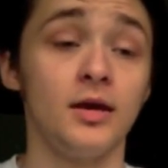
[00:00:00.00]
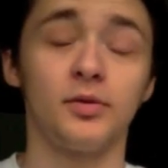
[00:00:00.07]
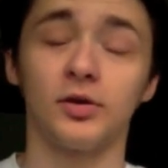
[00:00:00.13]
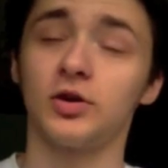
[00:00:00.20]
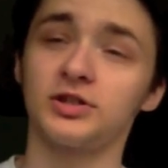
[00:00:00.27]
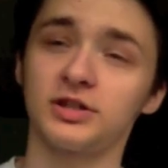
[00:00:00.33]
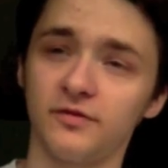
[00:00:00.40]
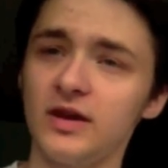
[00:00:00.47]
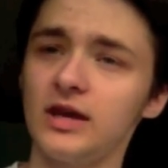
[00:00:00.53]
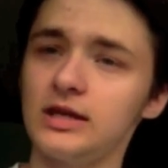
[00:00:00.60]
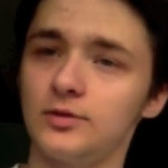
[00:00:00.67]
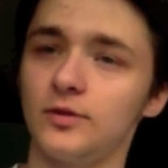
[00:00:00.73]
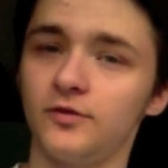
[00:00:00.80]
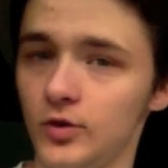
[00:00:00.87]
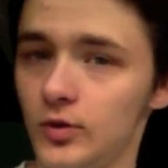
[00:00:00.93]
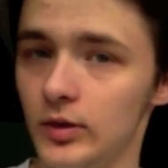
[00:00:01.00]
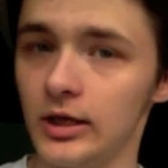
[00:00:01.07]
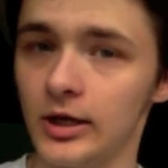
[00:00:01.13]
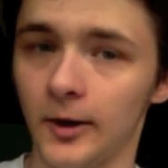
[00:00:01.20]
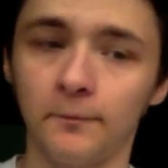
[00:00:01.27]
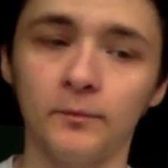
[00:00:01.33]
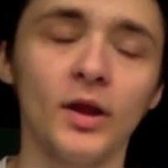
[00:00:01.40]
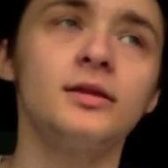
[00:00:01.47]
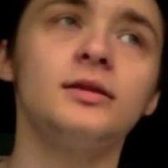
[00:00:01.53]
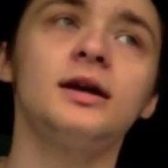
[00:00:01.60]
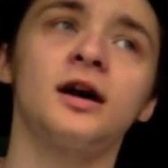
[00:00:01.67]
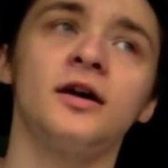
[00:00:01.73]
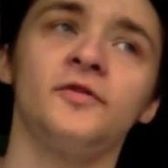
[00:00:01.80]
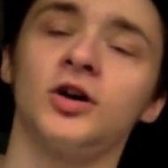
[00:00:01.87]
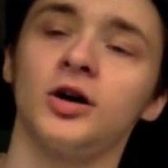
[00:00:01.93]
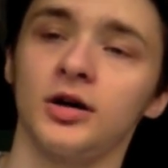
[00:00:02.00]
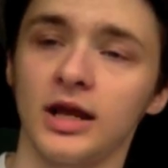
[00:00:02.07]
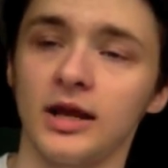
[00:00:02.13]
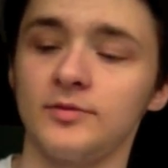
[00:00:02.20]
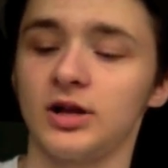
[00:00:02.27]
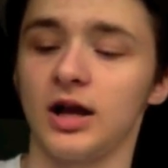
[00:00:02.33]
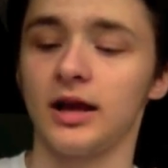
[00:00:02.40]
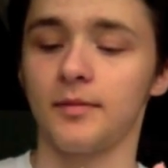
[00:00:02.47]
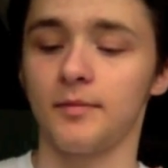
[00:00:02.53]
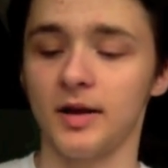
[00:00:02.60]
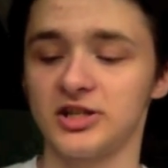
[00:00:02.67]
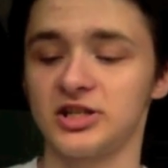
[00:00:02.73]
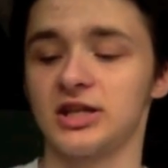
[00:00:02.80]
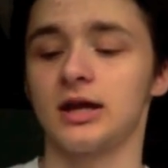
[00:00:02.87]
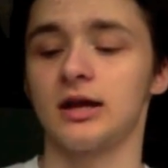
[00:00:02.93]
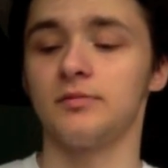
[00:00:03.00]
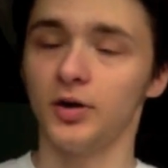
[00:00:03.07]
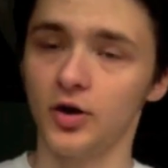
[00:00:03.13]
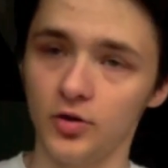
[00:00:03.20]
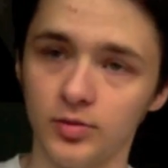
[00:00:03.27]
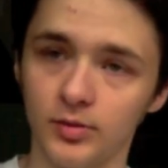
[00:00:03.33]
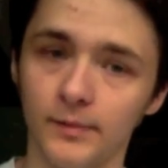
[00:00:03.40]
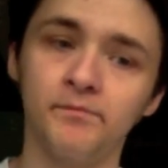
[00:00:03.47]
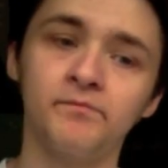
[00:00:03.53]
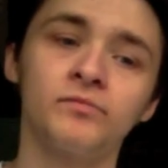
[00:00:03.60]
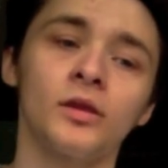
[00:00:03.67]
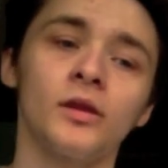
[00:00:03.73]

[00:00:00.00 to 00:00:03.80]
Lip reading: Because the thing is with Yu-Gi-Oh!, unlike other card games like Magic and Pokemon,